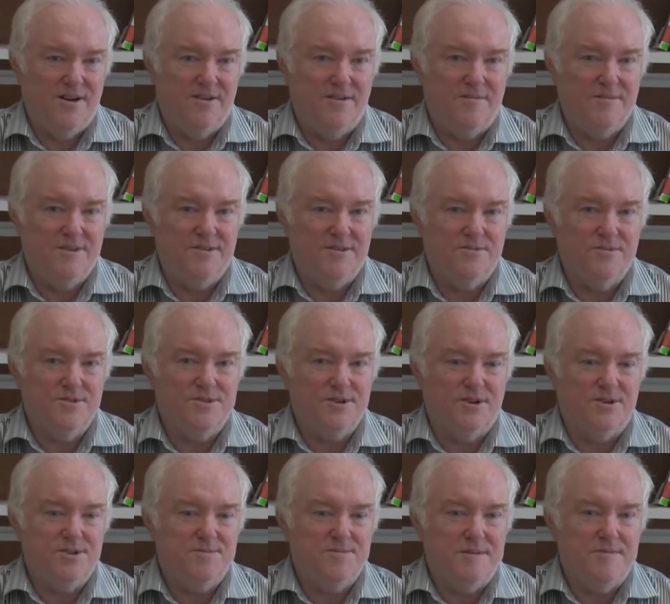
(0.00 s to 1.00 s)
I mean, the
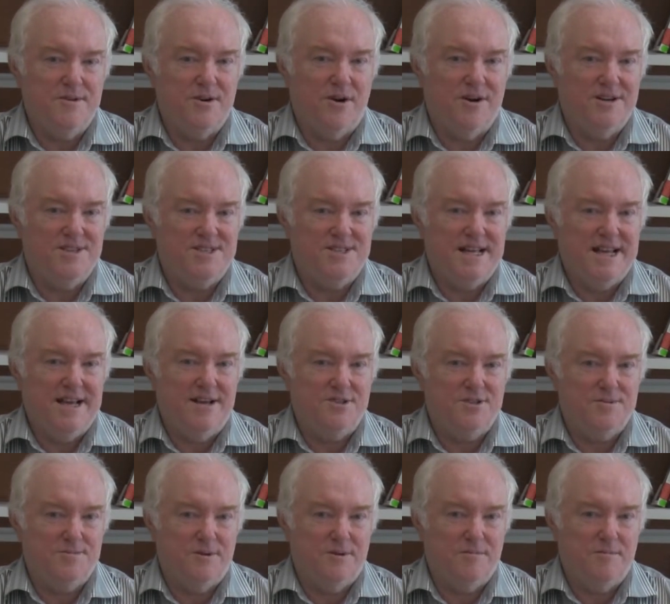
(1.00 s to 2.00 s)
results maybe aren't as
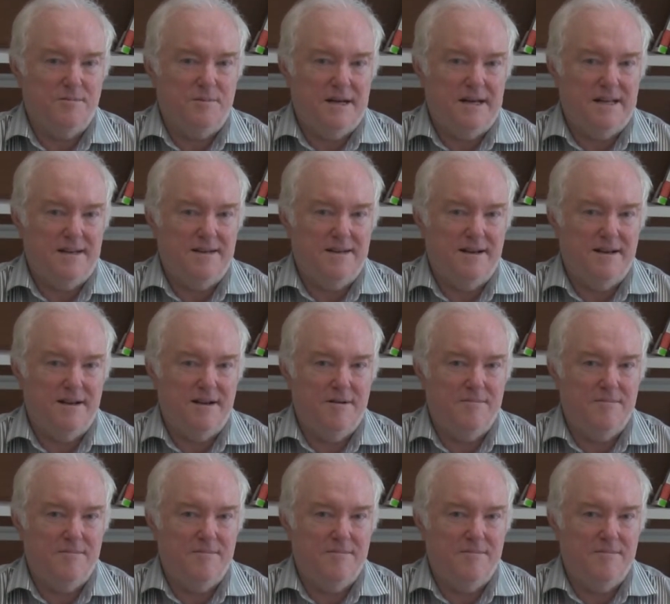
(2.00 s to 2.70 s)
tangible, but